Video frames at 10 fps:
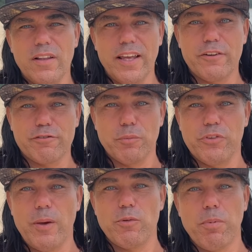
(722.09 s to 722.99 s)
Like from
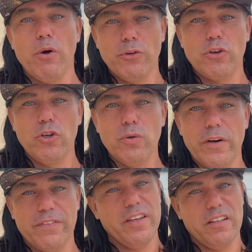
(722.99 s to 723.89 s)
James Bond, Q,
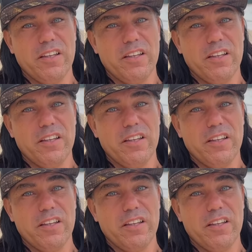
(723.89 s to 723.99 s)
I think.